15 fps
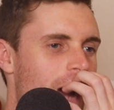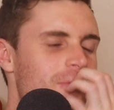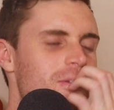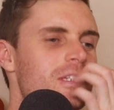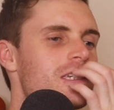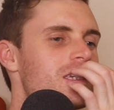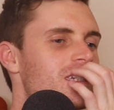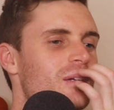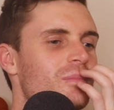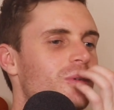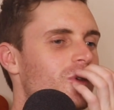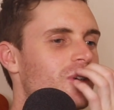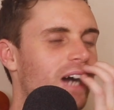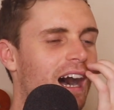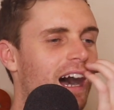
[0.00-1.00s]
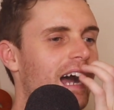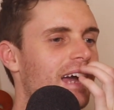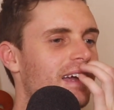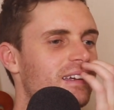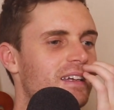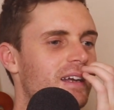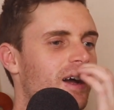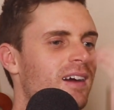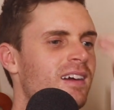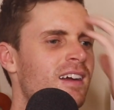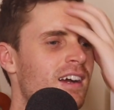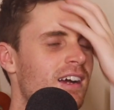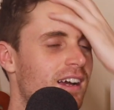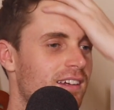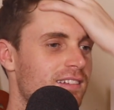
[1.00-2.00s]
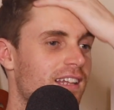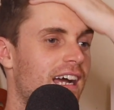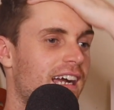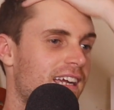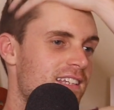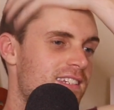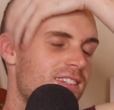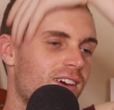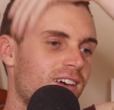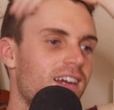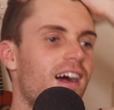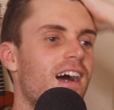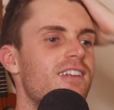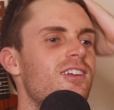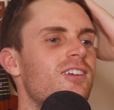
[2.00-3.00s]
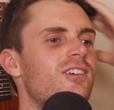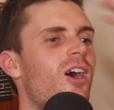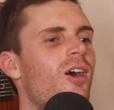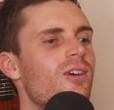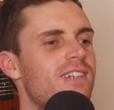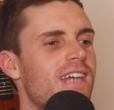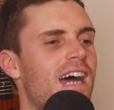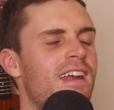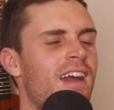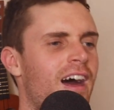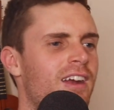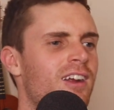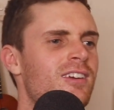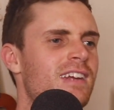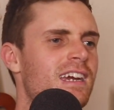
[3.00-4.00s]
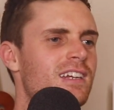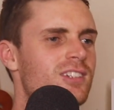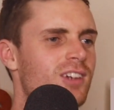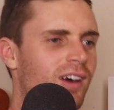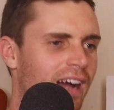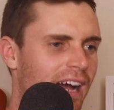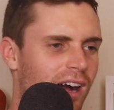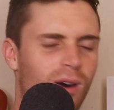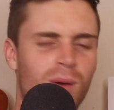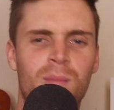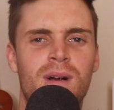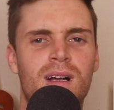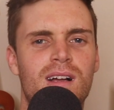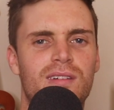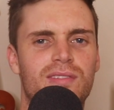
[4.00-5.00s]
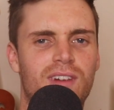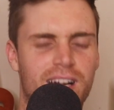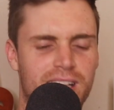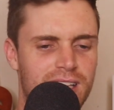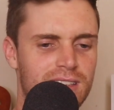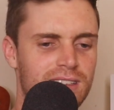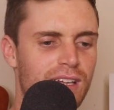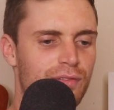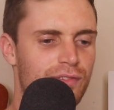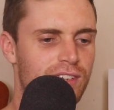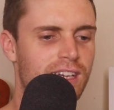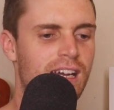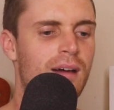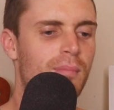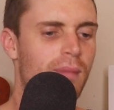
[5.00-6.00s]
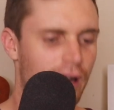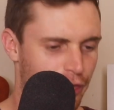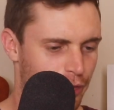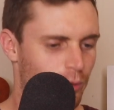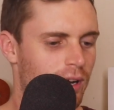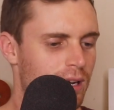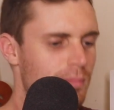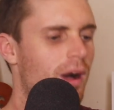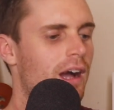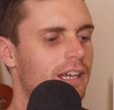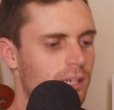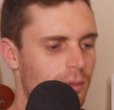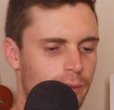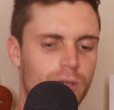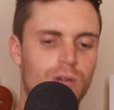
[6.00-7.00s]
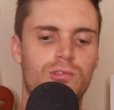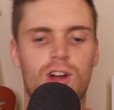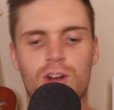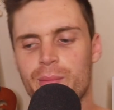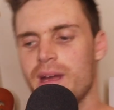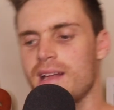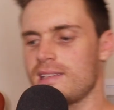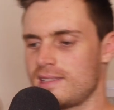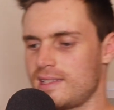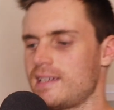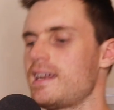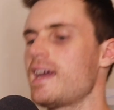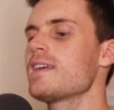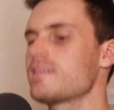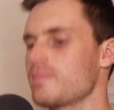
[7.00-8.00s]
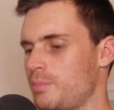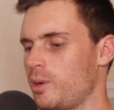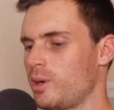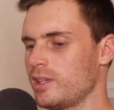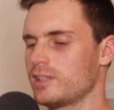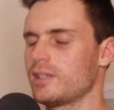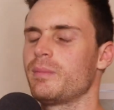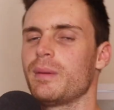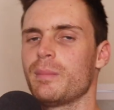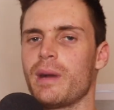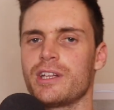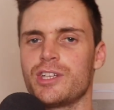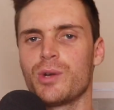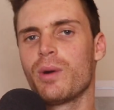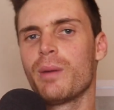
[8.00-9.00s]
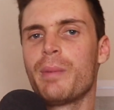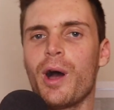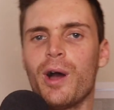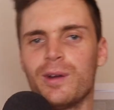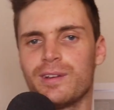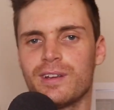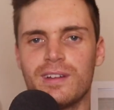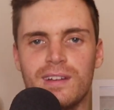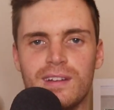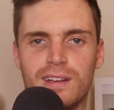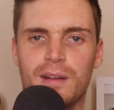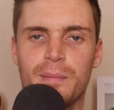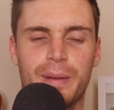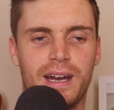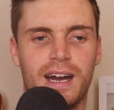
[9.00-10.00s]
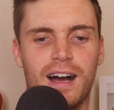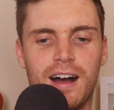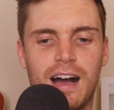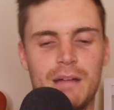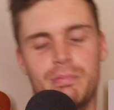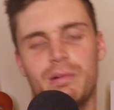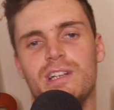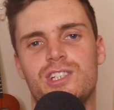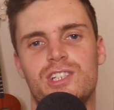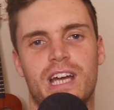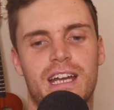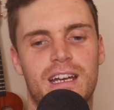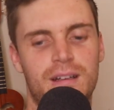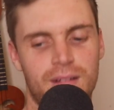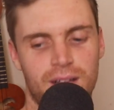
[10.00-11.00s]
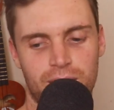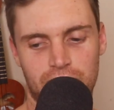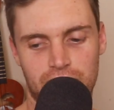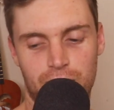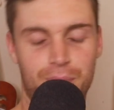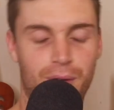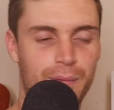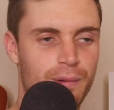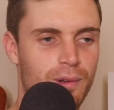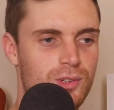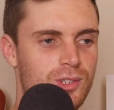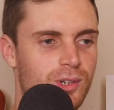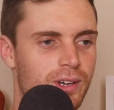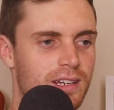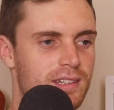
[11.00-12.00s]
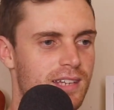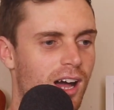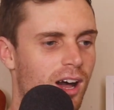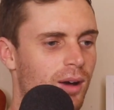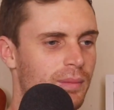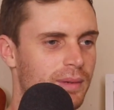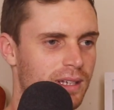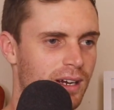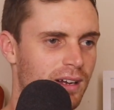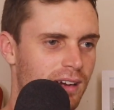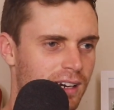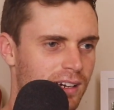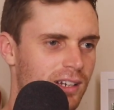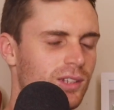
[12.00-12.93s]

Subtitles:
I'm just a simple guy, you know? Like, it's not gonna... I don't know, Dad. I don't need your help fucking lifting up my 3 My Chemical Romance CDs and putting them in my new abode. But I appreciate it, and I probably will still get his help. You know, I